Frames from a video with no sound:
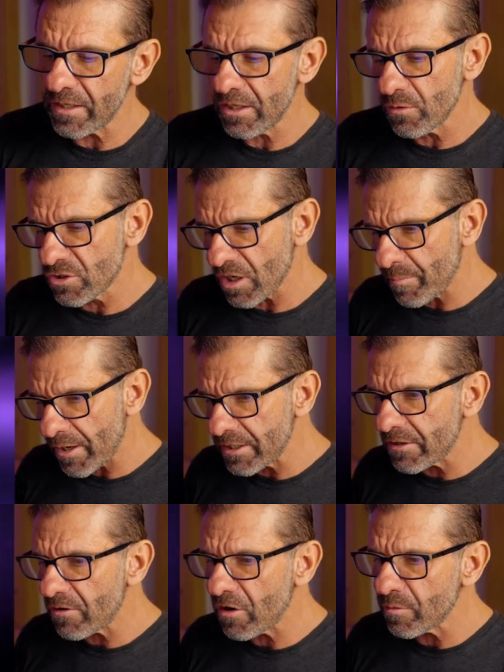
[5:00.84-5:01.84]
it, you jump
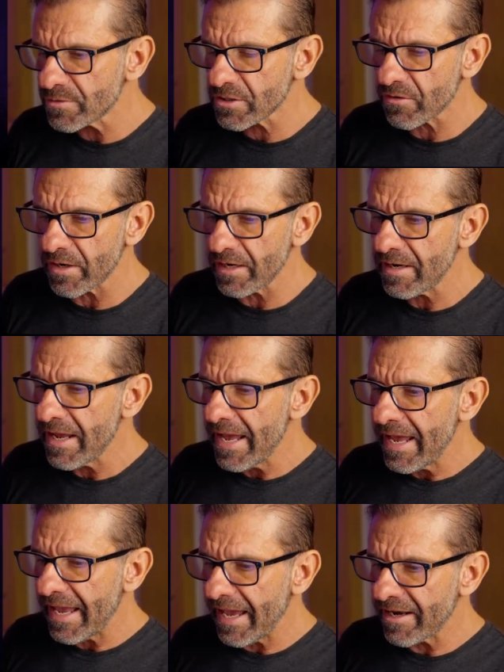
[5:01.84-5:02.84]
onto your home screen,
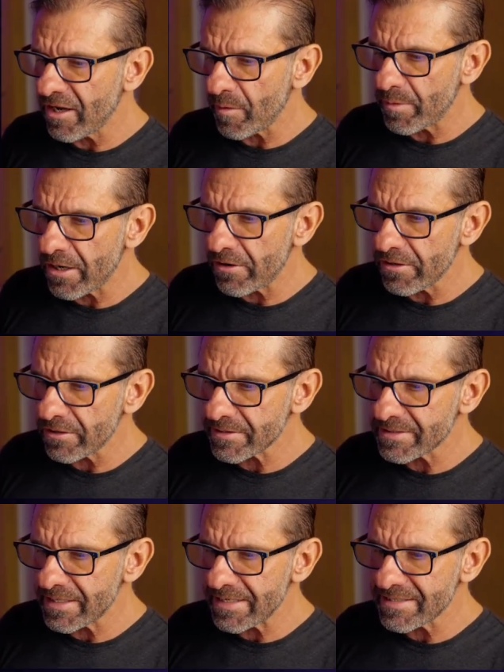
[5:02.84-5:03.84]
and up here you'll
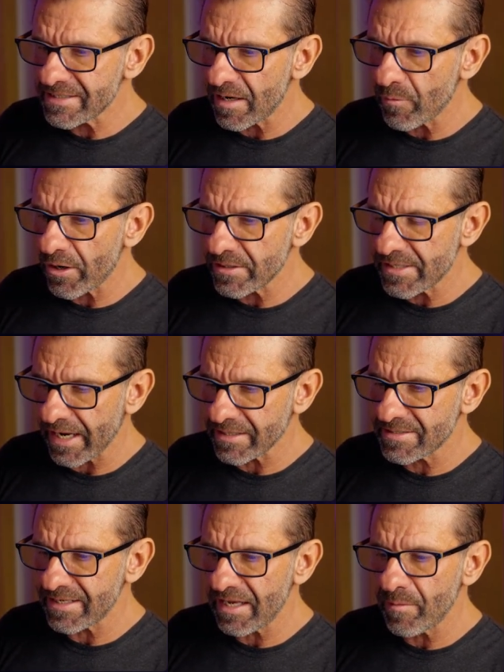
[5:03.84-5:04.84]
see somewhere
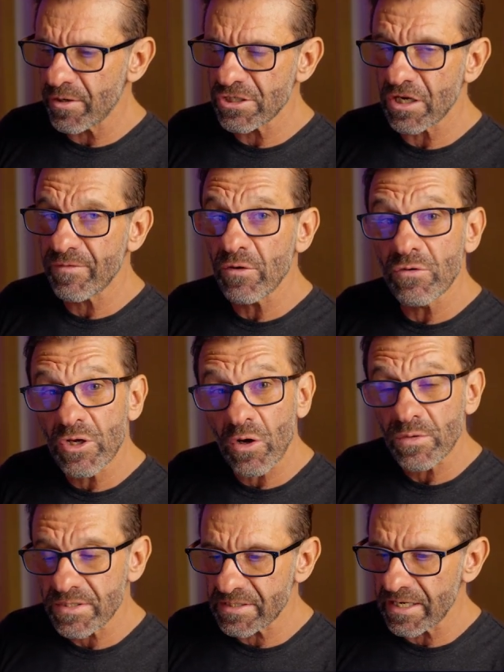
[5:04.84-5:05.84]
text to image. If you
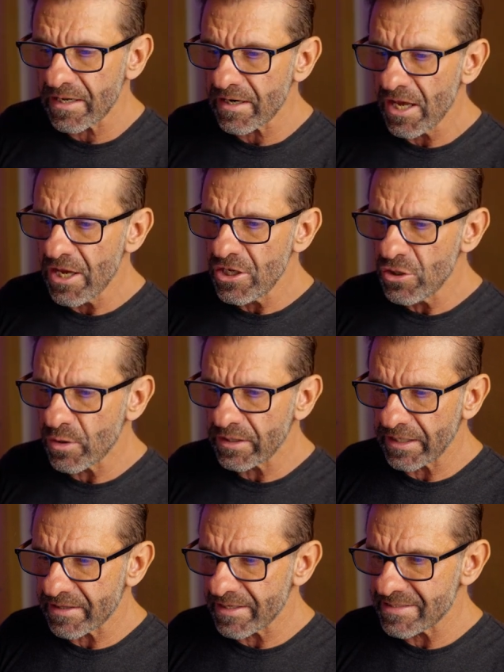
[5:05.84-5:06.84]
don't see it, you
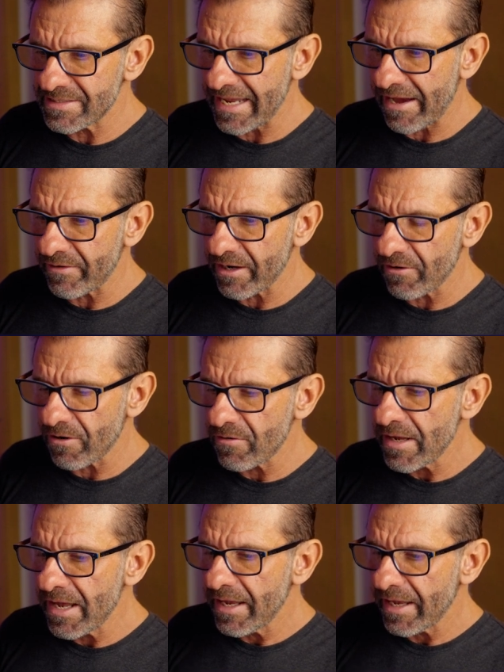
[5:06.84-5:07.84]
click this down
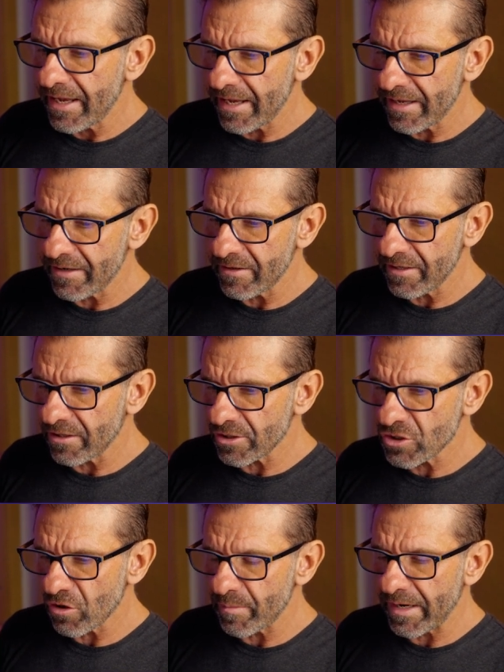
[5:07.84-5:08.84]
arrow and it'll
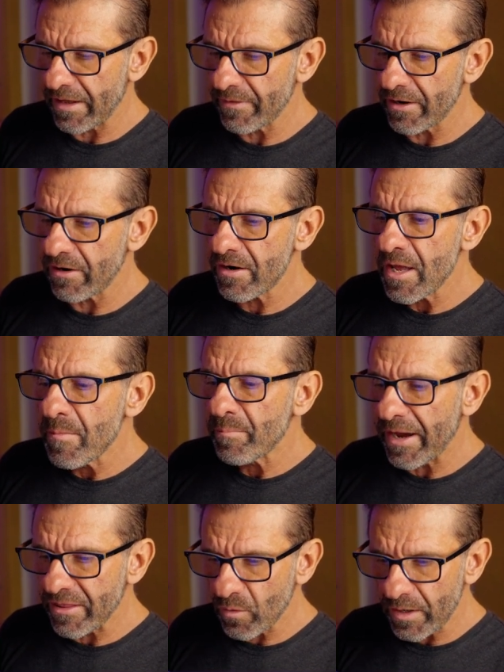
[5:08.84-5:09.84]
show up down there.
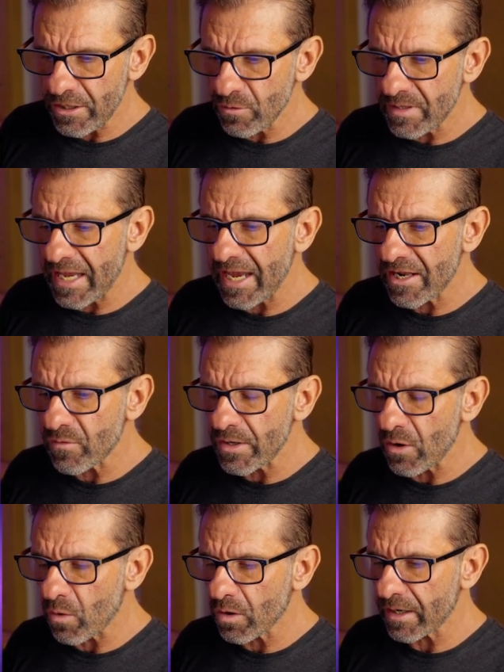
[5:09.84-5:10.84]
By the way, you can
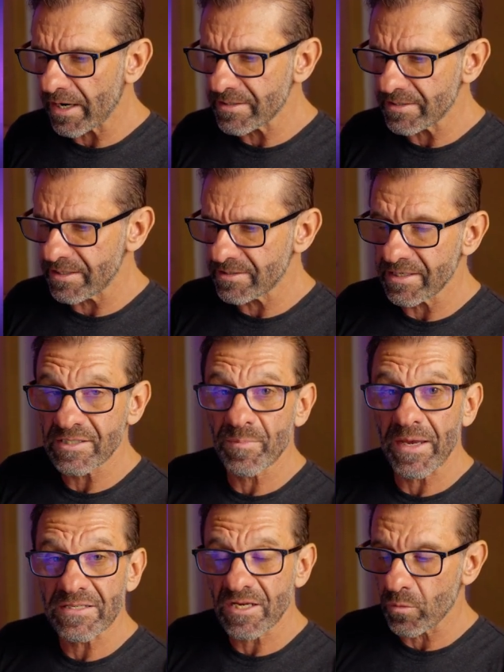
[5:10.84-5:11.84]
reorganize these things
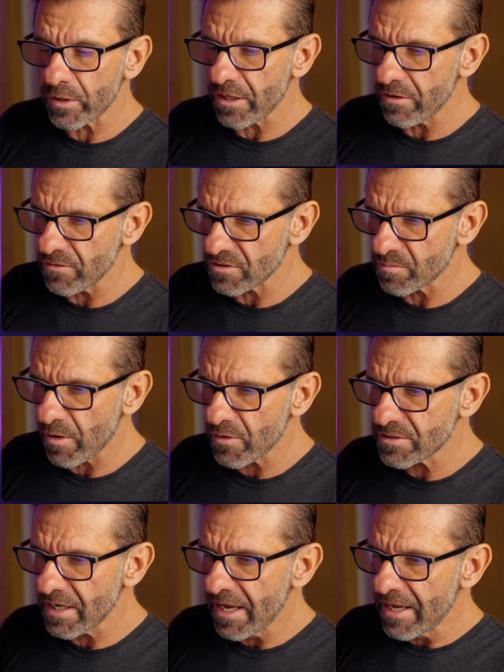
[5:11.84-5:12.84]
based on what you use
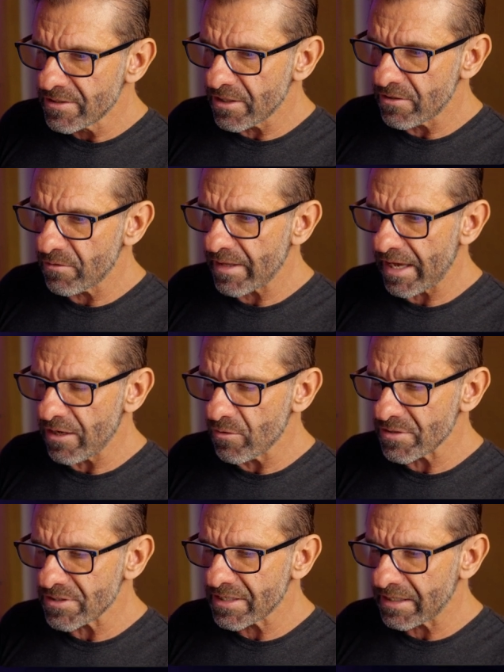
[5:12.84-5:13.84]
most. To do that, you
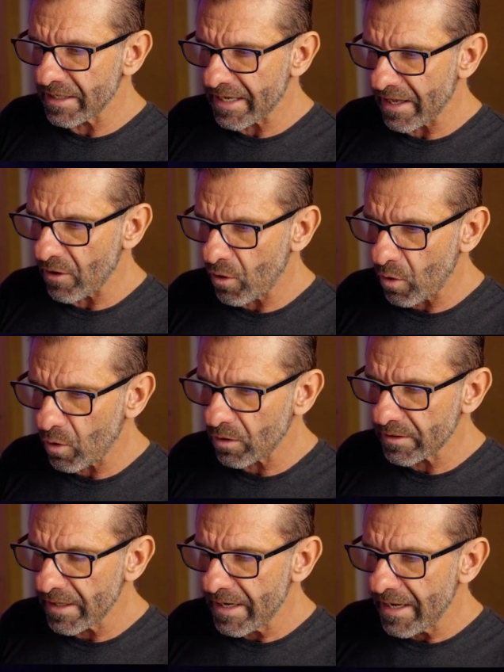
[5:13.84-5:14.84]
just click and
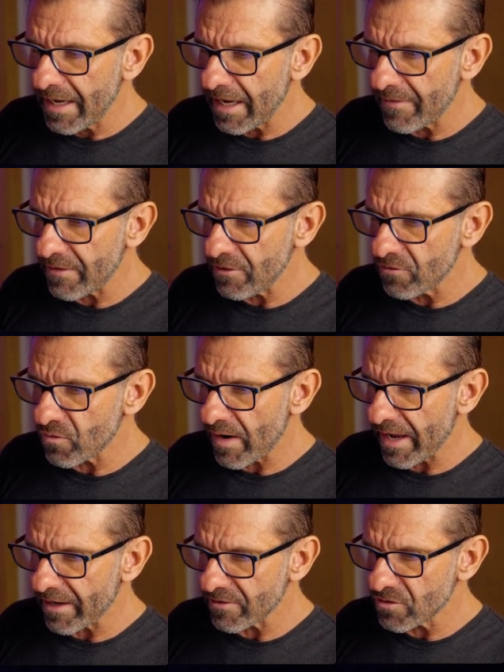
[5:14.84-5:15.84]
hold, and then you
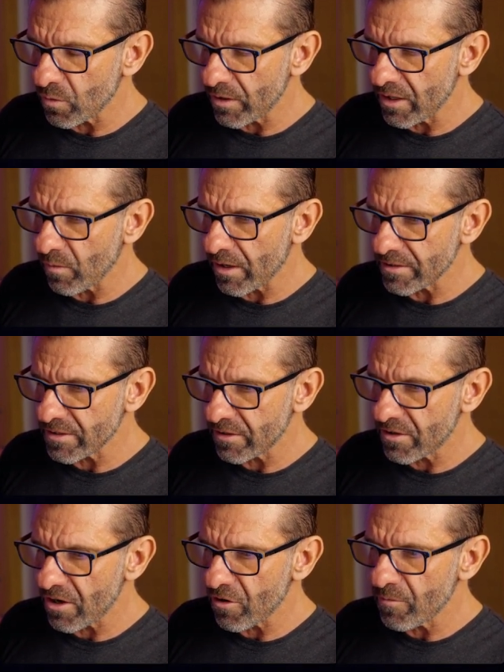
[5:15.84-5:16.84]
drag it to where you want it to
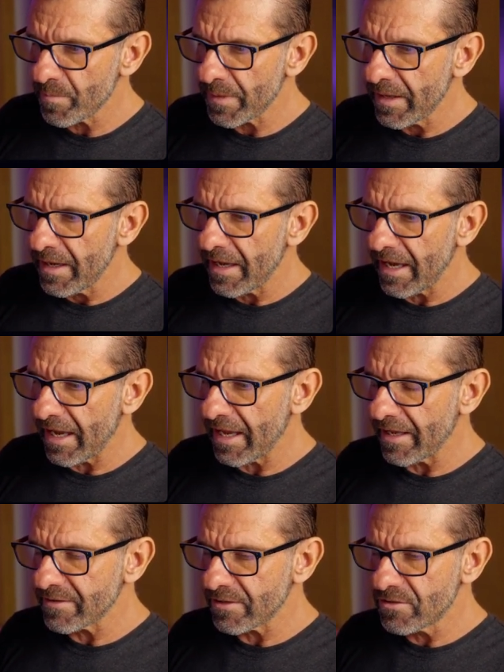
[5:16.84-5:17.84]
go.
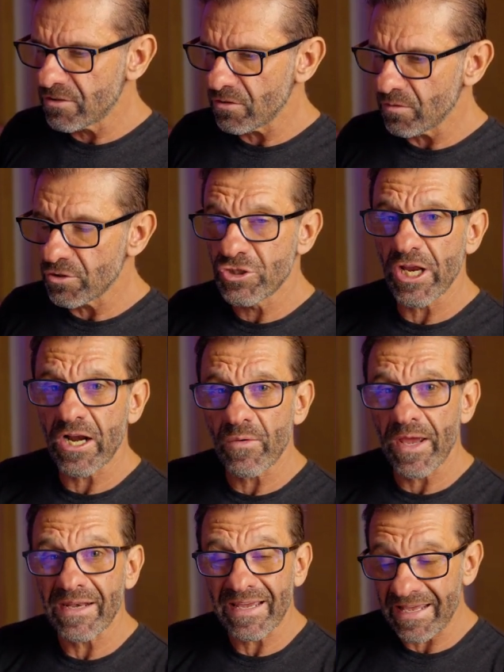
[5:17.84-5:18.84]
And to
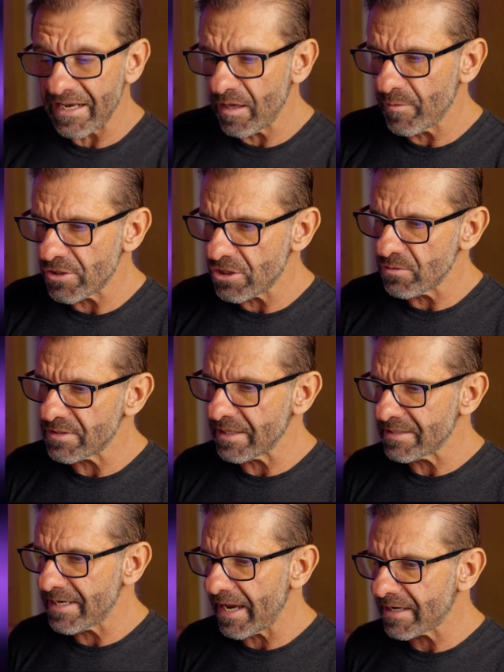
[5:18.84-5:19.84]
generate an image
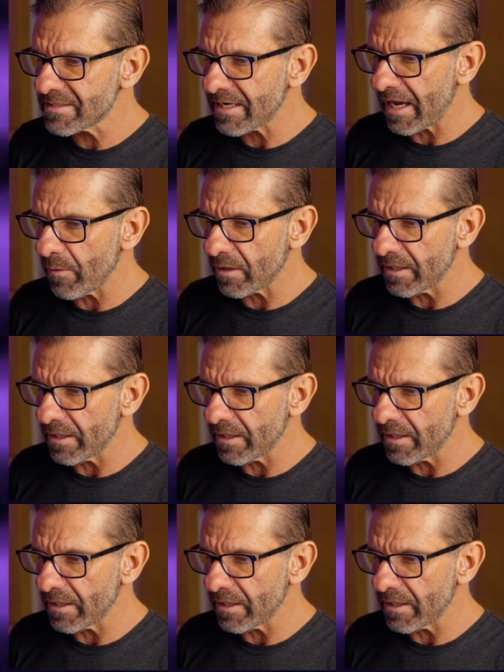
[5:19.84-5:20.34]
using text, I will